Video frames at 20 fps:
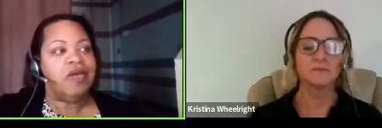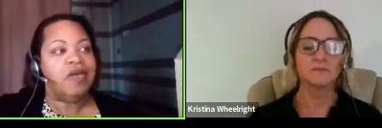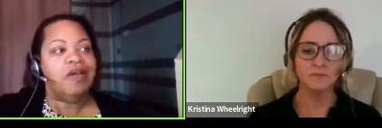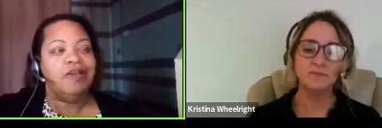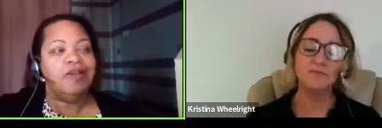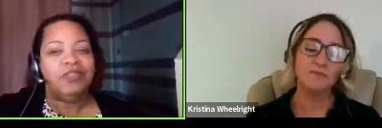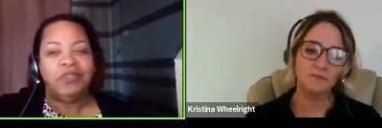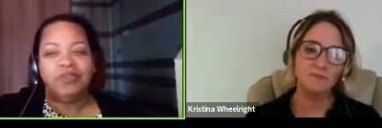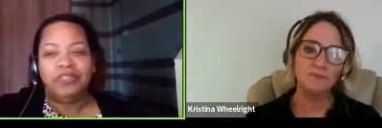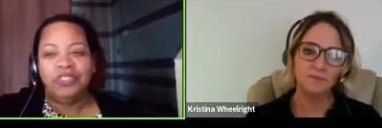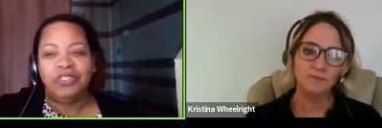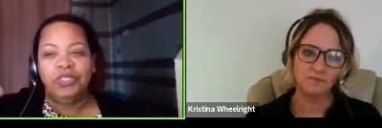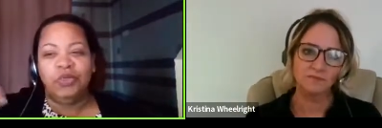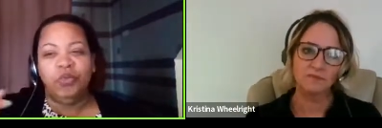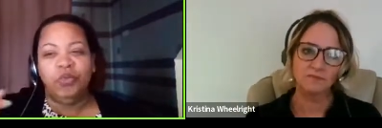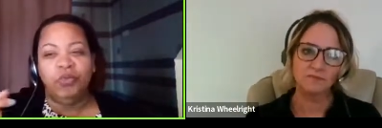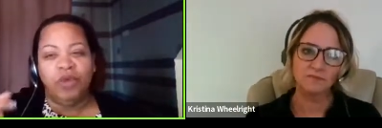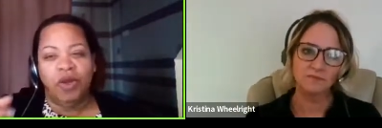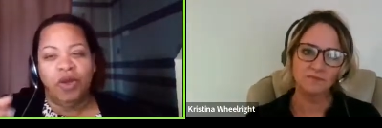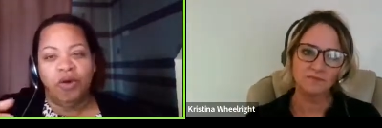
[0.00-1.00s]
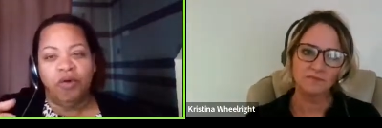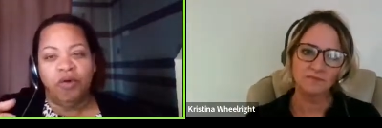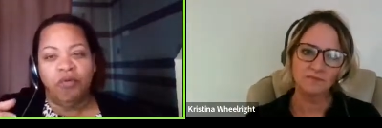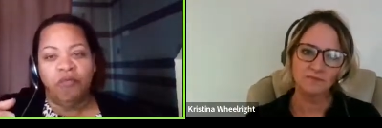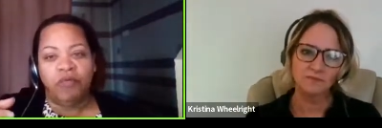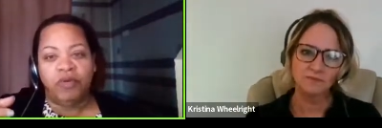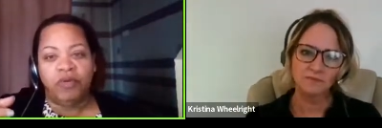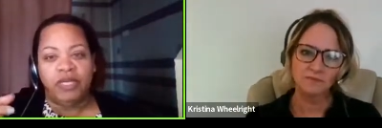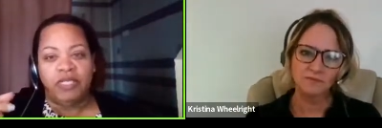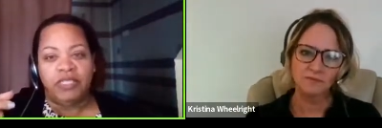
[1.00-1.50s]
Speaker 1: Mm-hmm. So, do you know
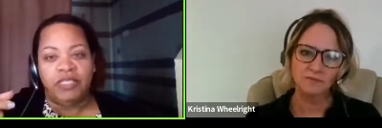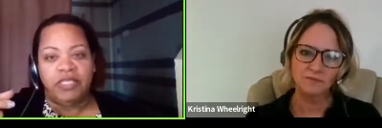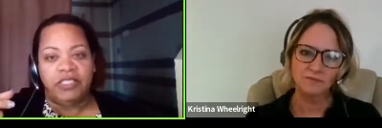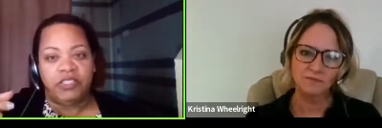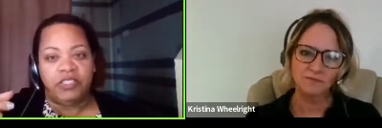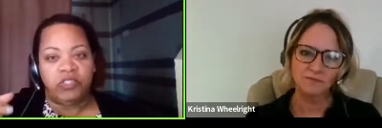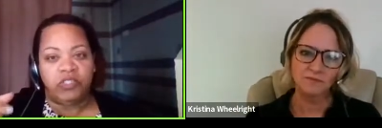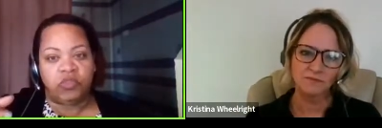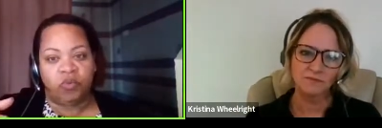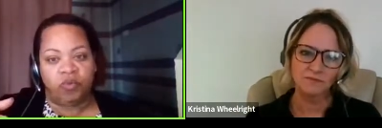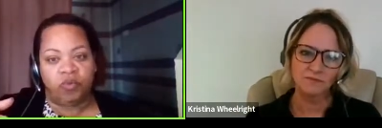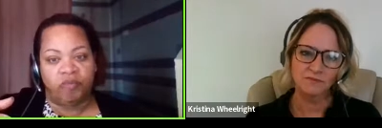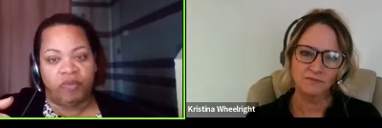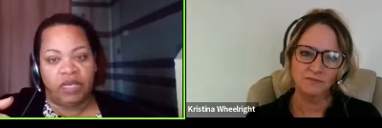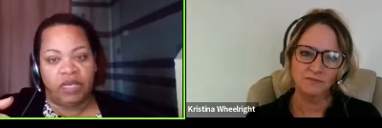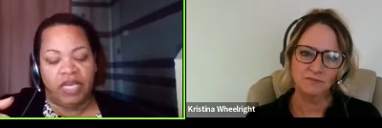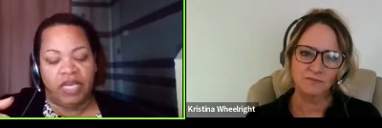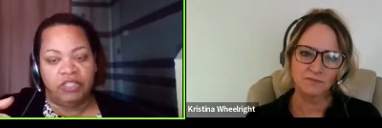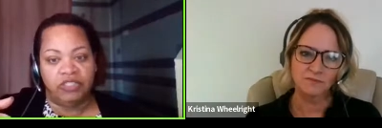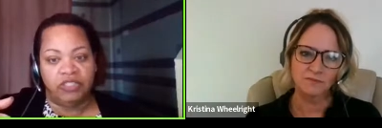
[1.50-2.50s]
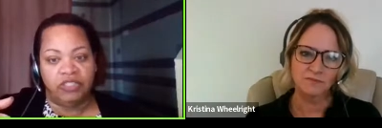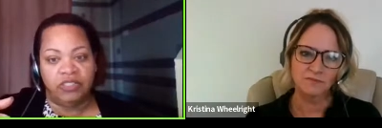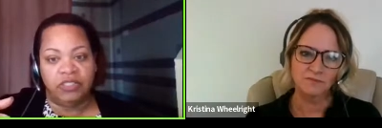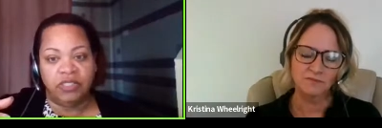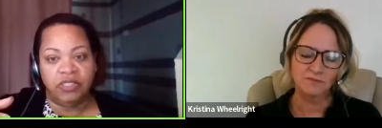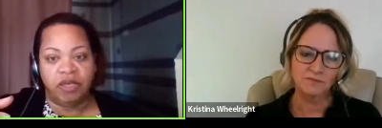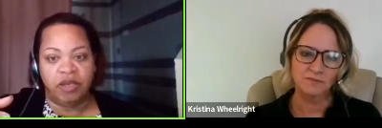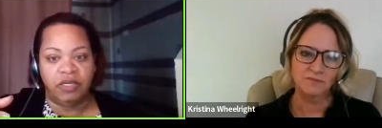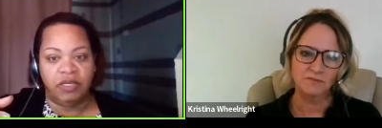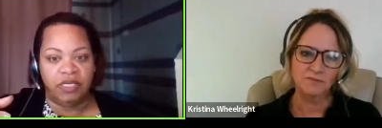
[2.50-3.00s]
for like these certifications
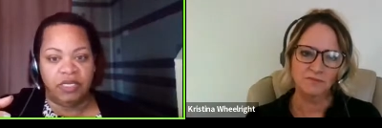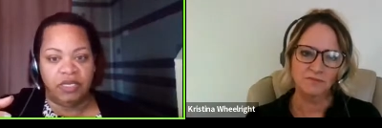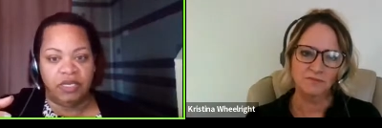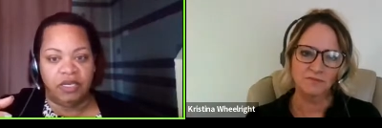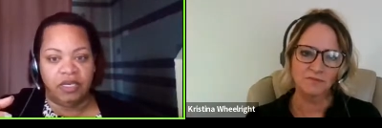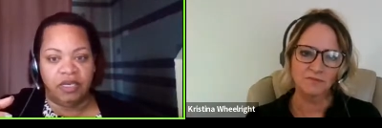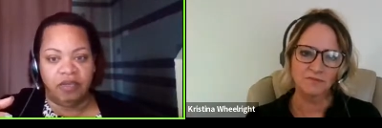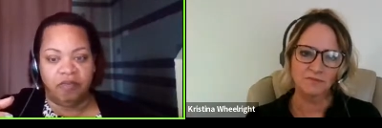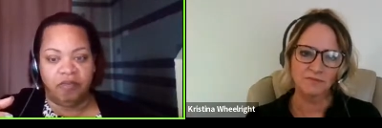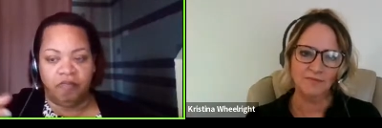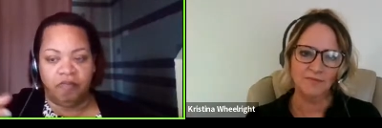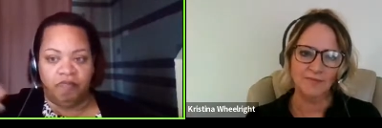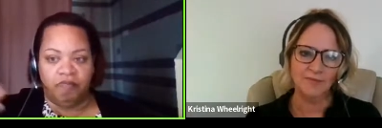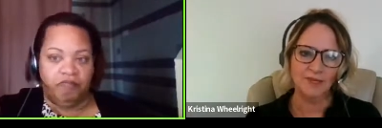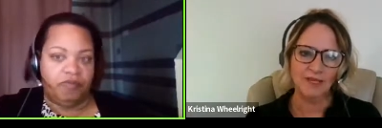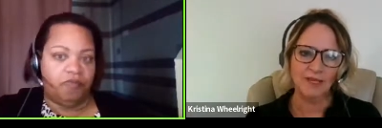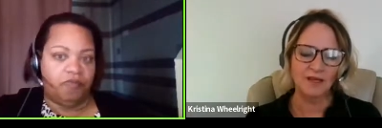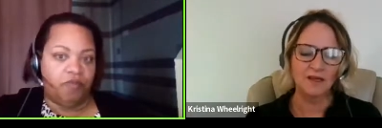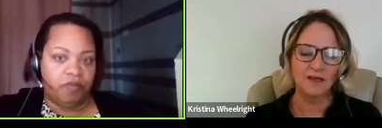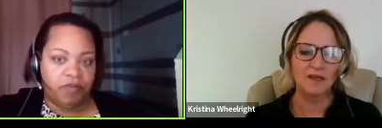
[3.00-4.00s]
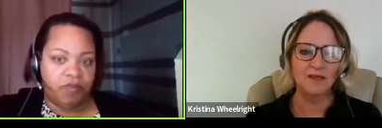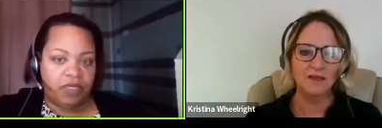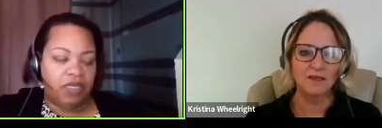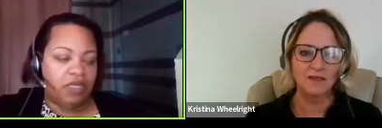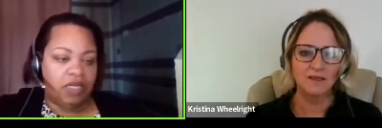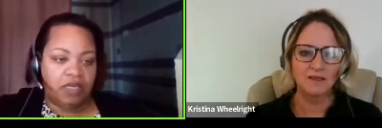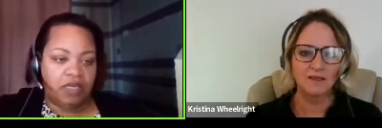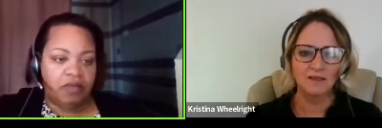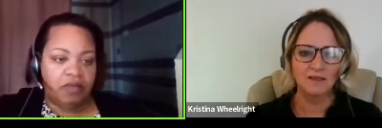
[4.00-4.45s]
eh, from the,